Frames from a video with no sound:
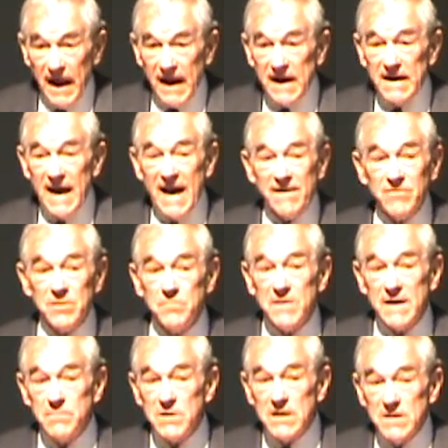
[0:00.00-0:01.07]
and
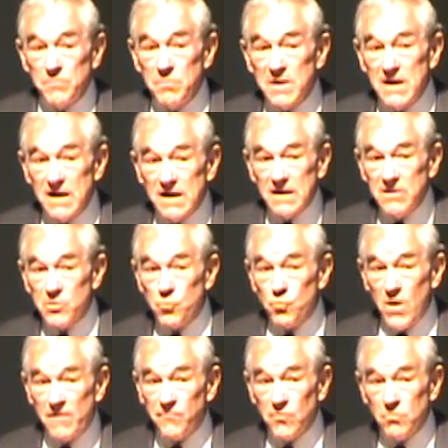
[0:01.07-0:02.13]
maybe being the
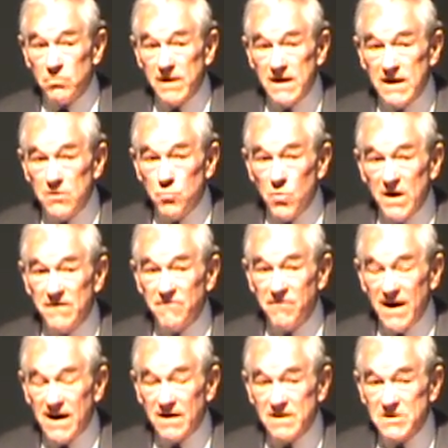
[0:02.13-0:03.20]
referee when
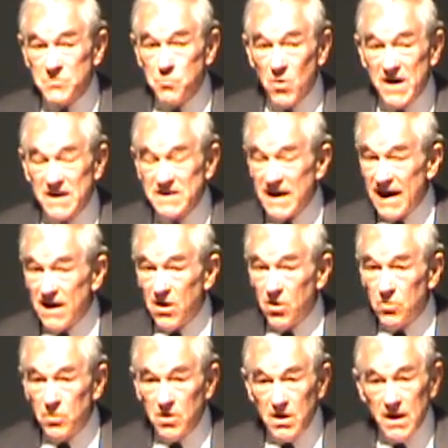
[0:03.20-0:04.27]
violence breaks
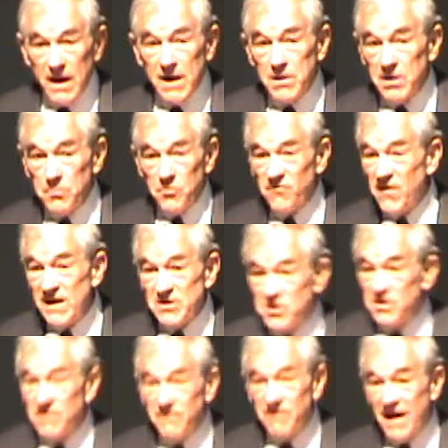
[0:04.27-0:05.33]
out, and the
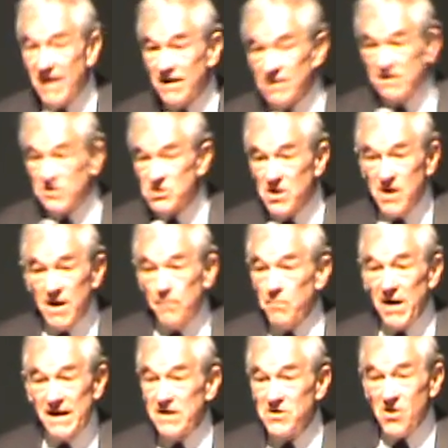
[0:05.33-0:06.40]
prevention of violence,
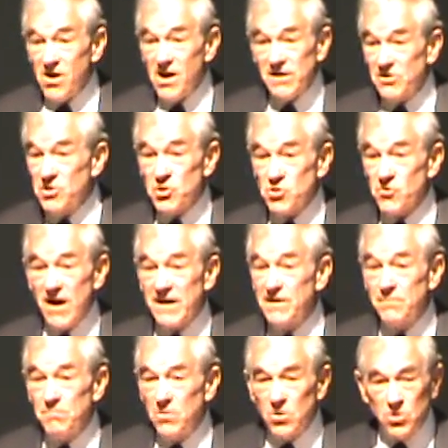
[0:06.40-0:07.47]
but not to try
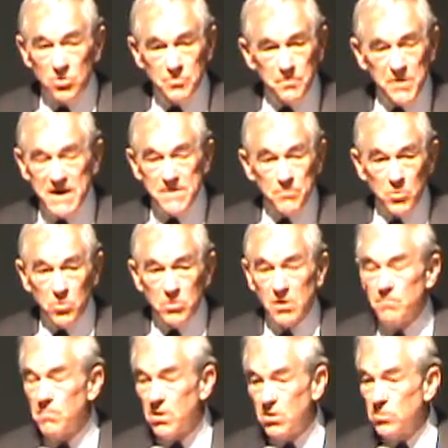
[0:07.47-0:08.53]
to mold people
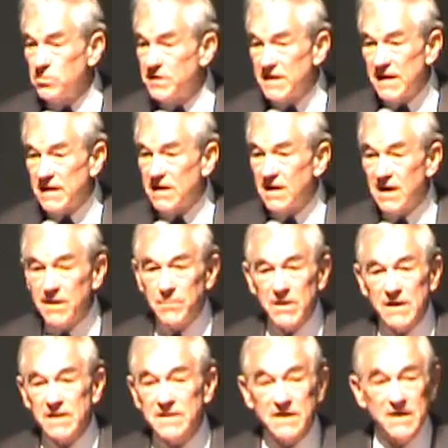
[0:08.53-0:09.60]
or mold the economy and